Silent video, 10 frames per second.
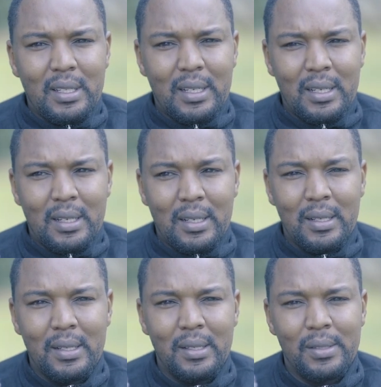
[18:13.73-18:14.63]
Yeah.
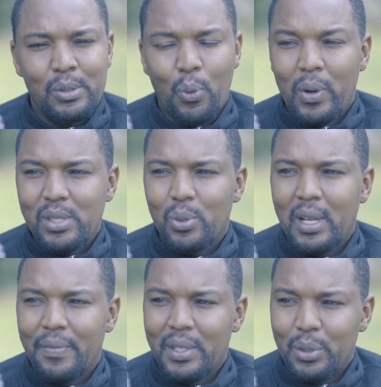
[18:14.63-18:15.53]
So once you
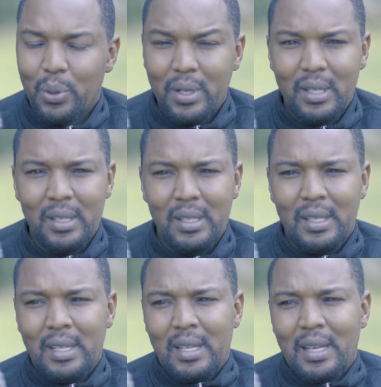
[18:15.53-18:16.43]
love the dog,
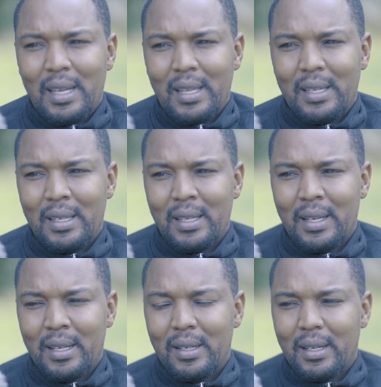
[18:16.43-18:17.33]
and
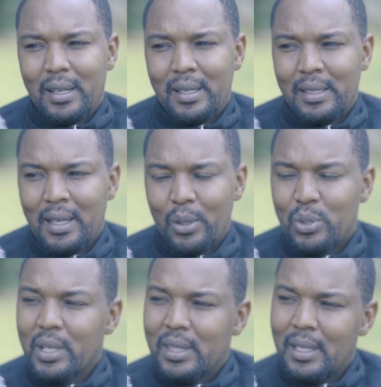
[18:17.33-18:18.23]
you
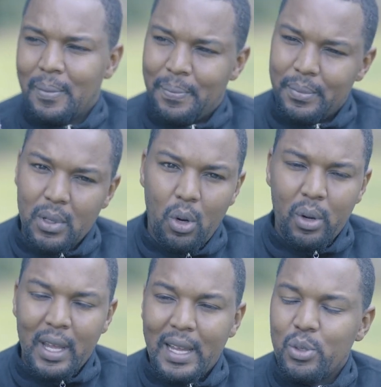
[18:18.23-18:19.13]
take them,
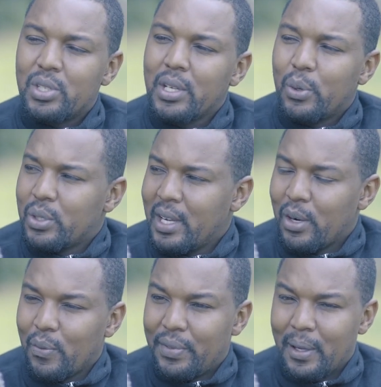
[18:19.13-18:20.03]
okay, and you take good
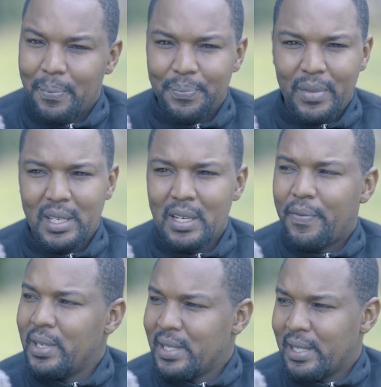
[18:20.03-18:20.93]
care of them,
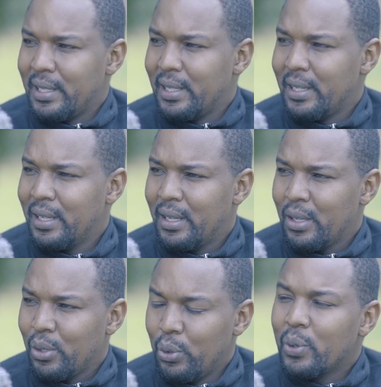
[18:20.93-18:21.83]
definitely
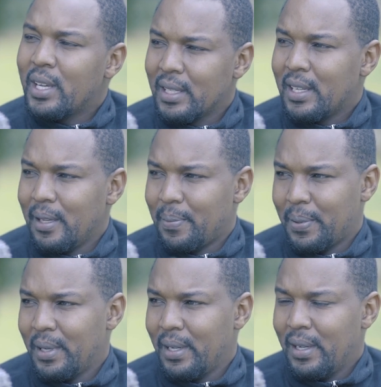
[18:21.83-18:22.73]
you can
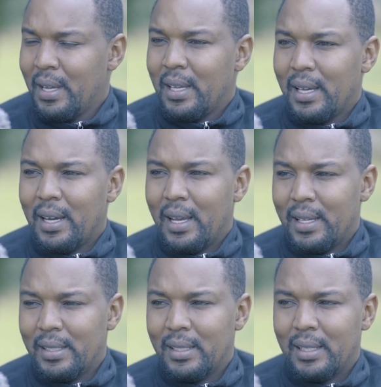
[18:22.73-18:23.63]
keep. Yeah.
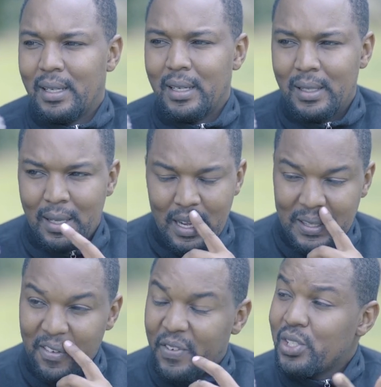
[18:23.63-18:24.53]
And
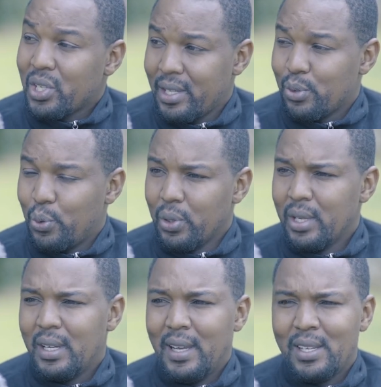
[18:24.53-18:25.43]
the venture is
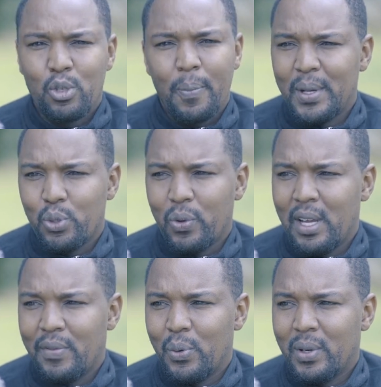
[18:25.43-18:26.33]
good. It is open to
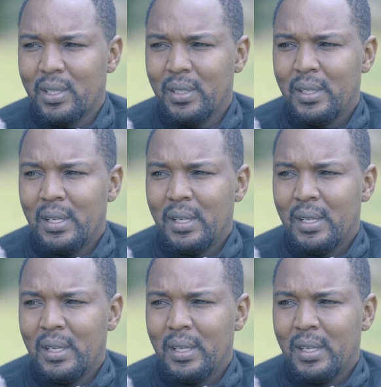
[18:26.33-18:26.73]
everyone,